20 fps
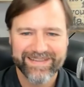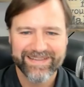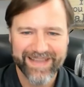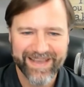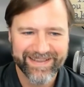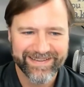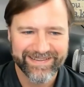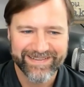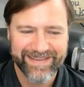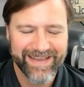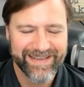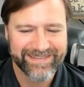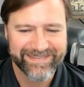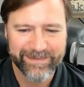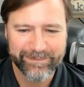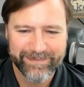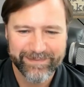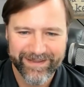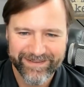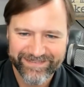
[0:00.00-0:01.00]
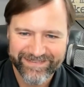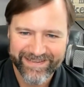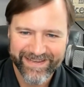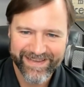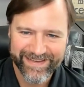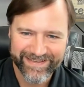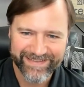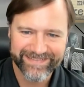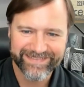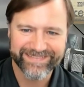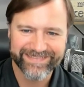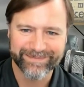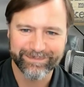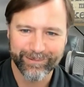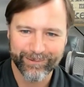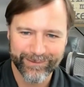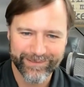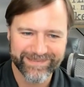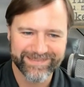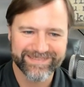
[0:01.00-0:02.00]
Yeah. Yeah. Sometimes you get good
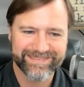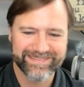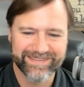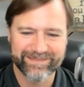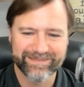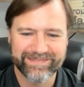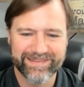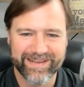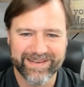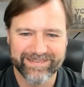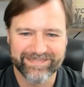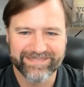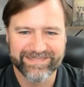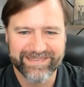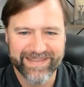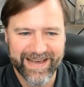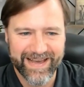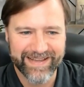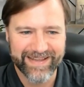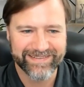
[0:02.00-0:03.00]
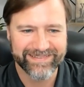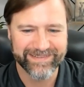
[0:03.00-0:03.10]
support, sometimes not.